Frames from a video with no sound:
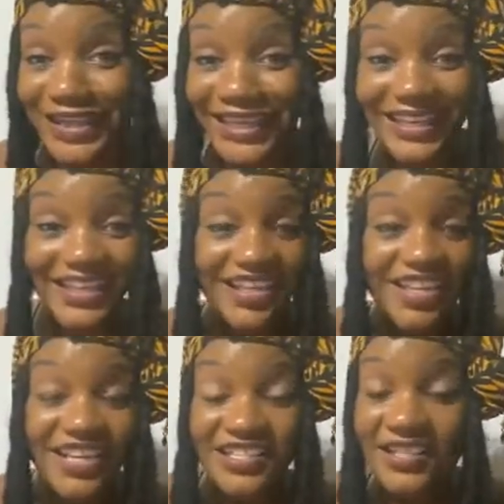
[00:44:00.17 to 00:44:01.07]
that.
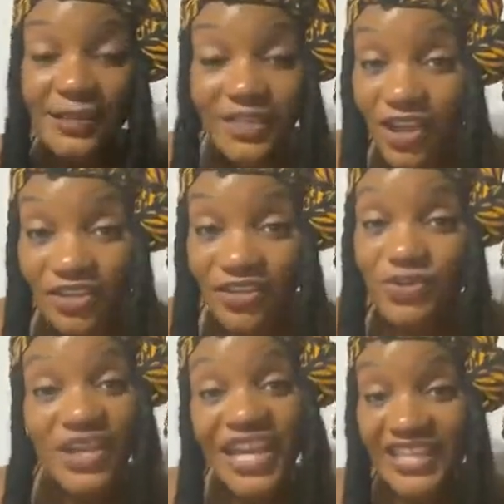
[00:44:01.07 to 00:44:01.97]
Some of y'all
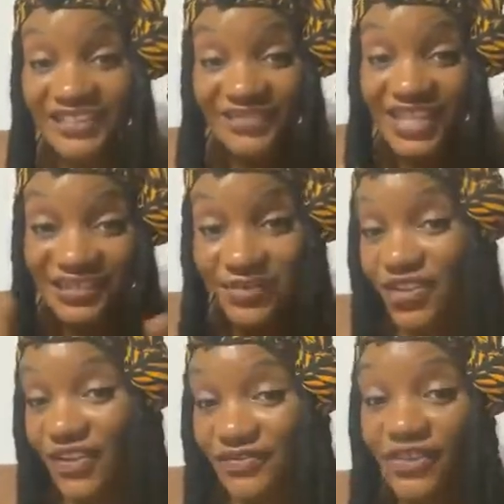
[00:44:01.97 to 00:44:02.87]
do that if that's what
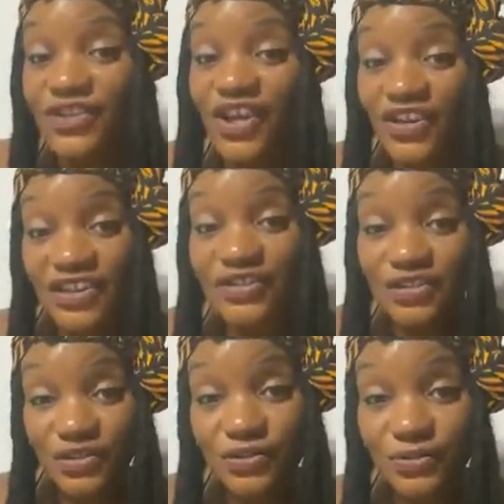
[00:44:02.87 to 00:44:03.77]
y'all feel y'all here to
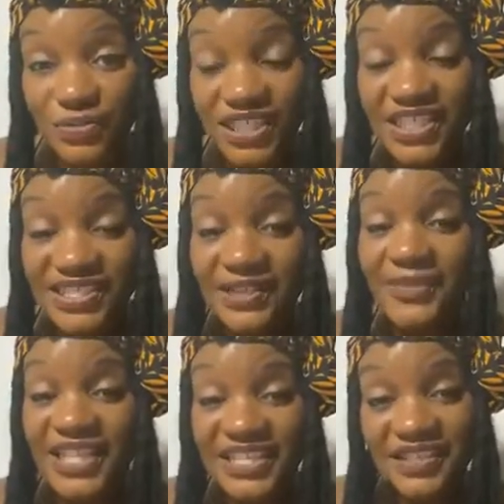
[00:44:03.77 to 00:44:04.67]
do, because some
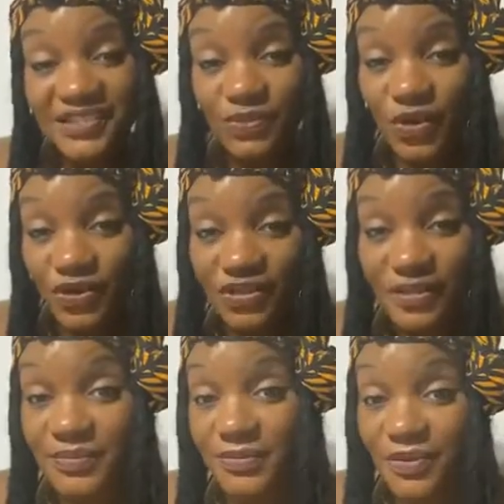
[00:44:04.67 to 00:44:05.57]
of that does work.
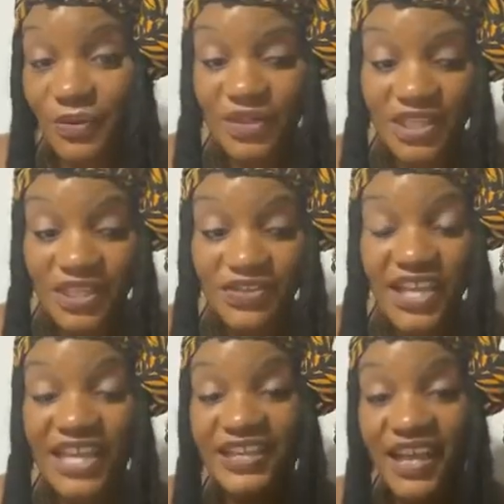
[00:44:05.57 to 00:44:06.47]
Some people don't want to hear
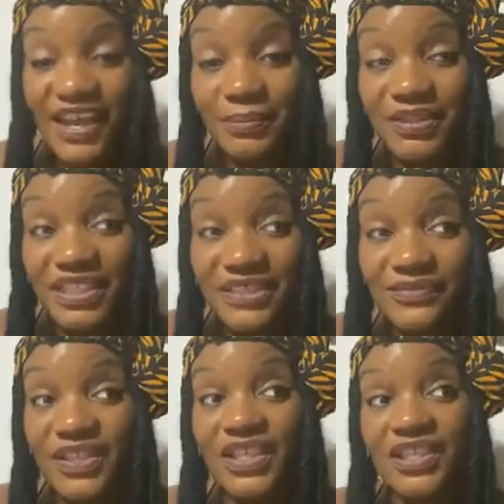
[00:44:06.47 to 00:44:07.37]
that. I
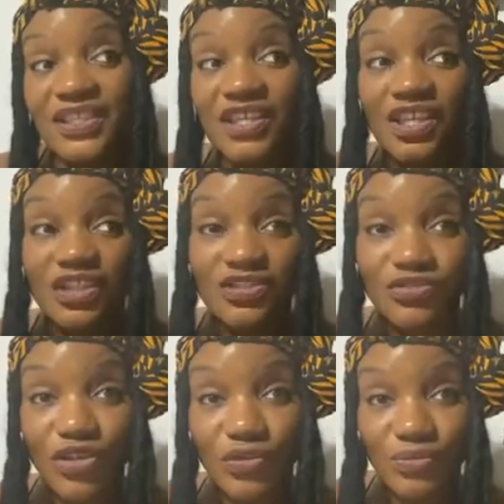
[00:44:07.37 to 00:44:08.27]
believe in,
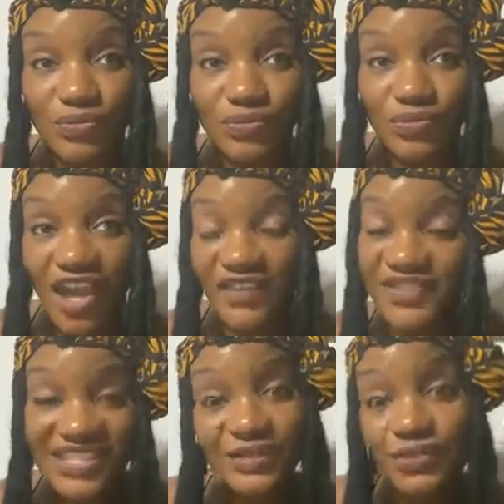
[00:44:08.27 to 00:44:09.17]

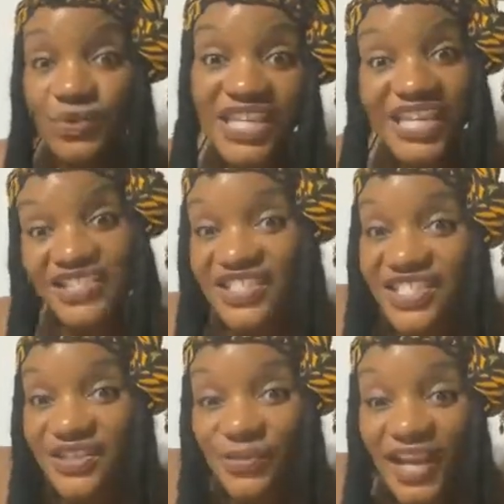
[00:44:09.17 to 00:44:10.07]
obviously we can't just
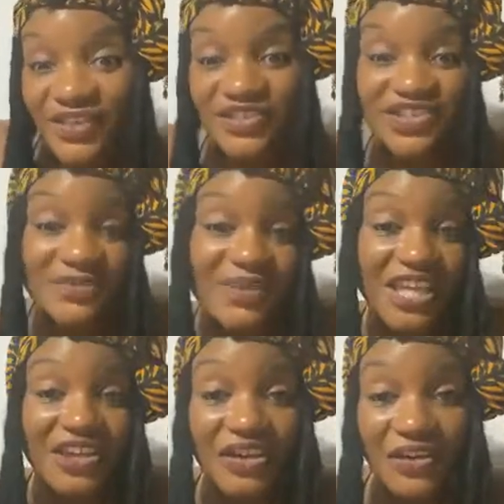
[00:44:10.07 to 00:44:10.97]
sit around and just be
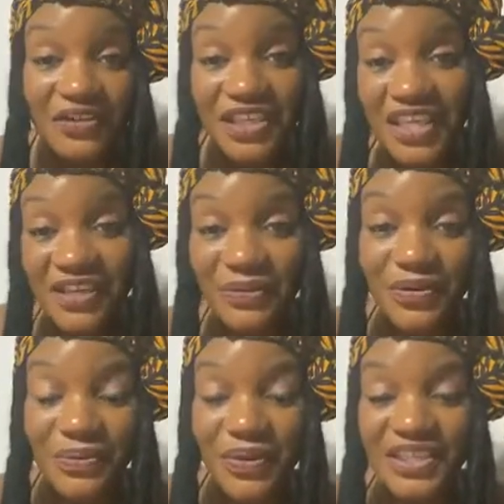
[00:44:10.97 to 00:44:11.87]
like, oh yeah,
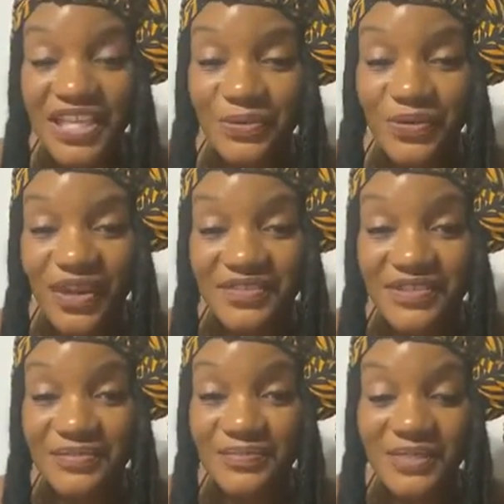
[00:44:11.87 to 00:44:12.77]
well, one day we'll have
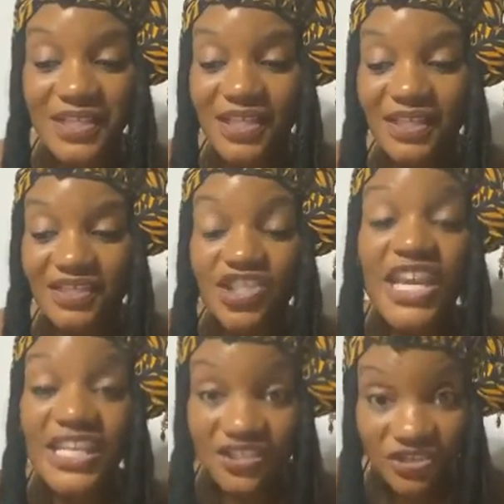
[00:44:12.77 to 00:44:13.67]
some
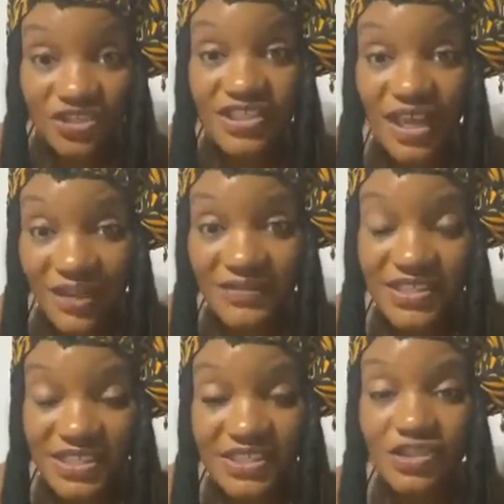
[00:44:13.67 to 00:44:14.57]
change. It
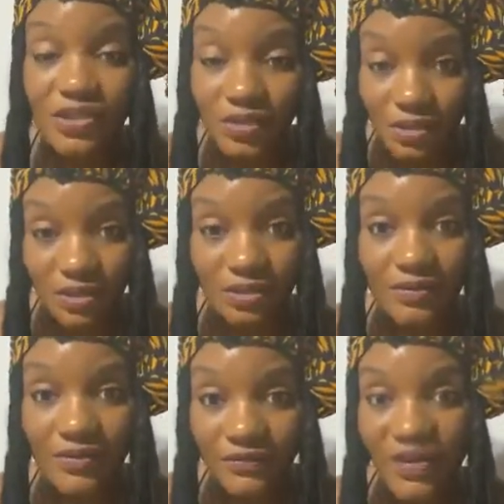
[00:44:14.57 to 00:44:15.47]
obviously took
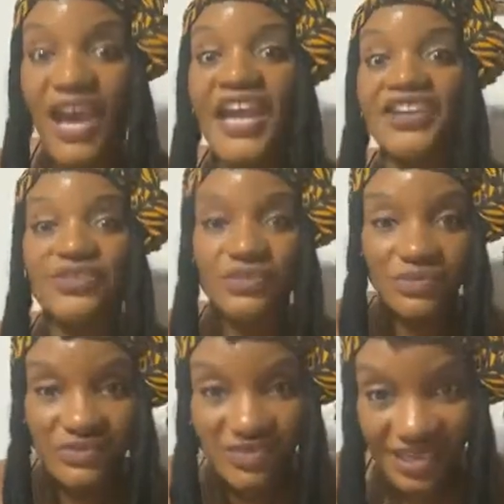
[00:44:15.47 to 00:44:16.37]

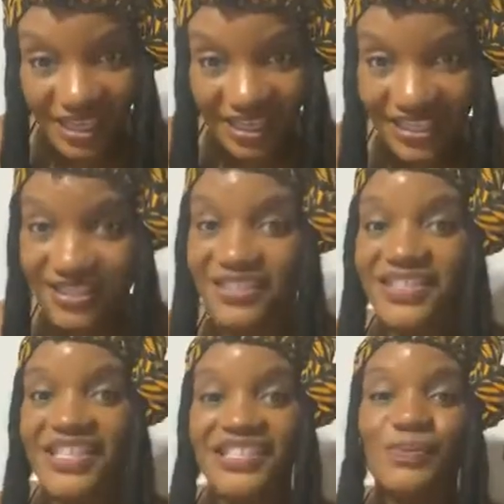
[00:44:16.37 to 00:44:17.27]
fires and
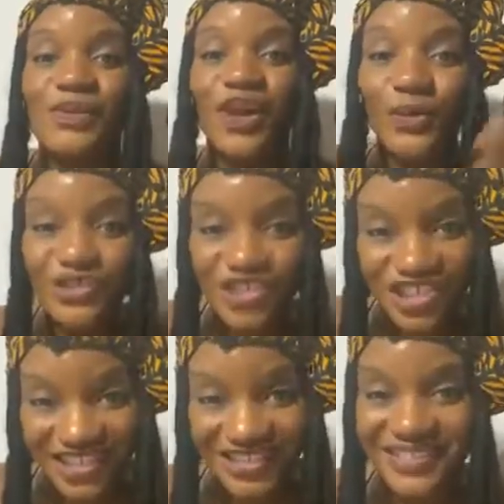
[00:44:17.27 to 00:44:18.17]

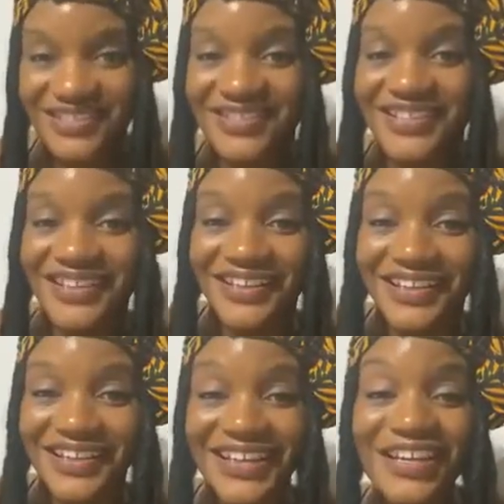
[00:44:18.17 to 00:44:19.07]
explosions
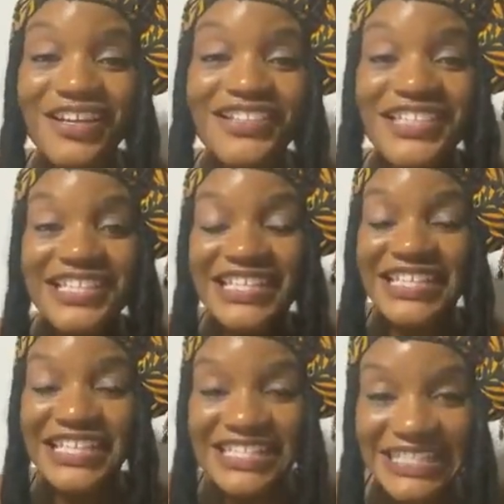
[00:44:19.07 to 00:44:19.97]
to
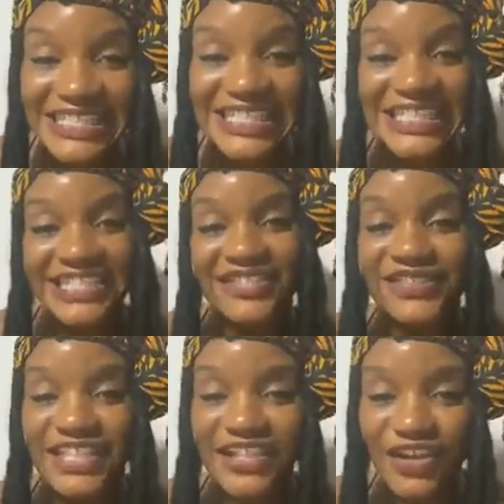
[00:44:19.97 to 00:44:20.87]
get seen, to
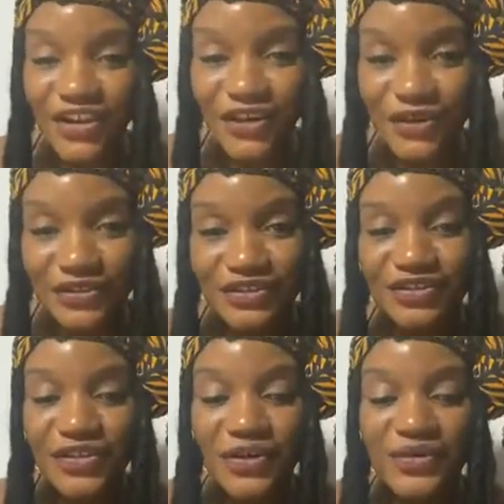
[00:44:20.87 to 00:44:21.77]
get heard.
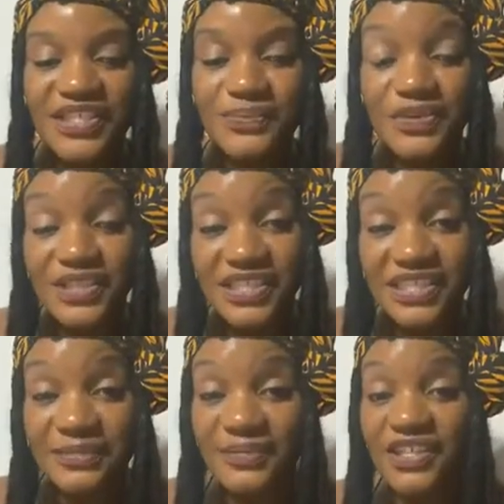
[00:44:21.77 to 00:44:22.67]
It's pretty
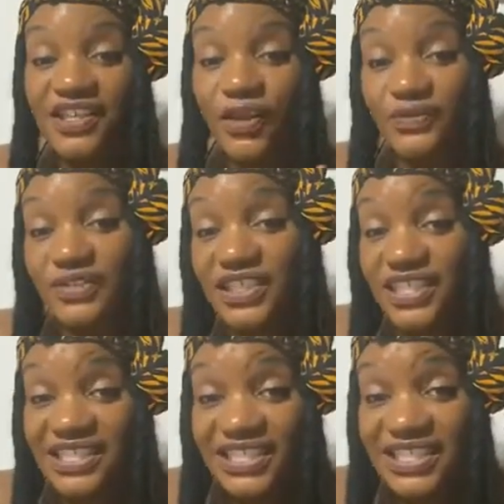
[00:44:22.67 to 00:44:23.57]
deep, and hopefully it
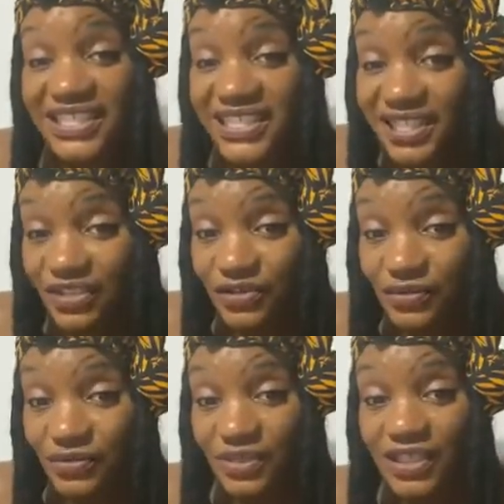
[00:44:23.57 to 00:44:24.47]
doesn't
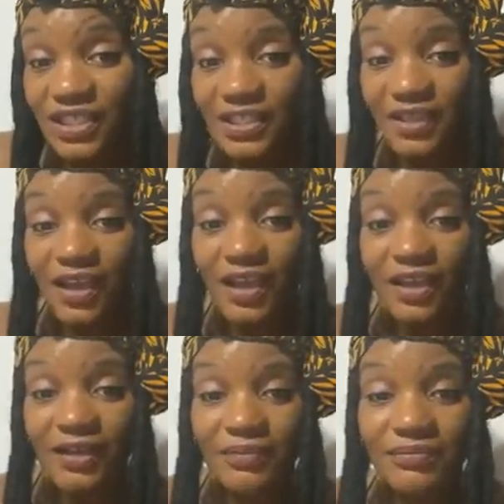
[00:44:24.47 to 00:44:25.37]
continue.
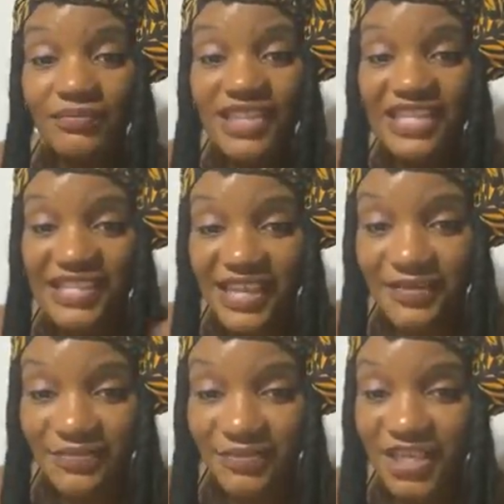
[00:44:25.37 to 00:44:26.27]
Yes, I
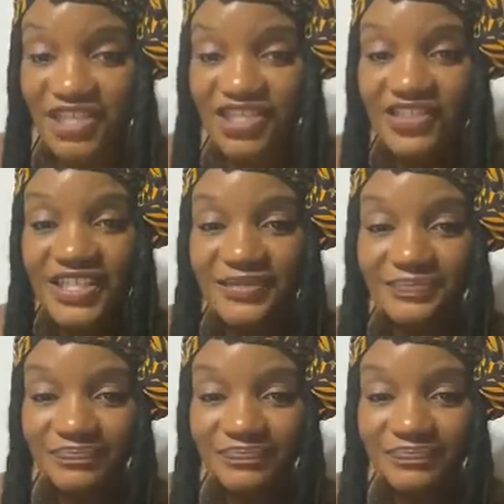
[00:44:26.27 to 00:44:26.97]
am from Nigeria.